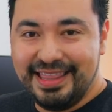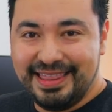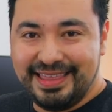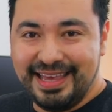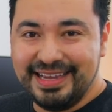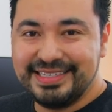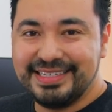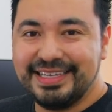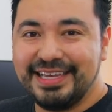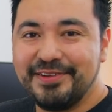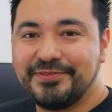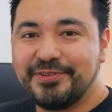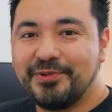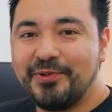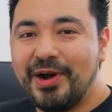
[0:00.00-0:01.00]
Thanks
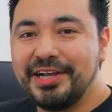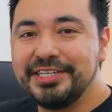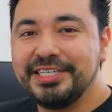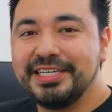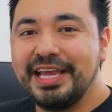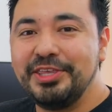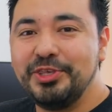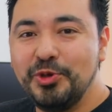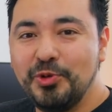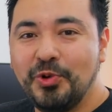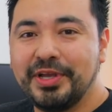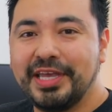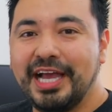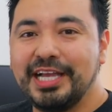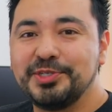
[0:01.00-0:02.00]
again for watching, and you
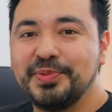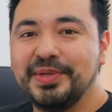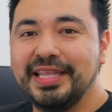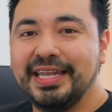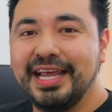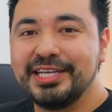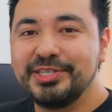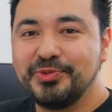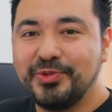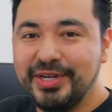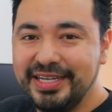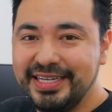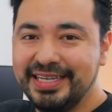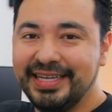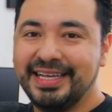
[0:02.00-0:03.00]
will catch me in the next
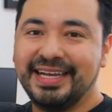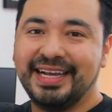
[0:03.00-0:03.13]
one.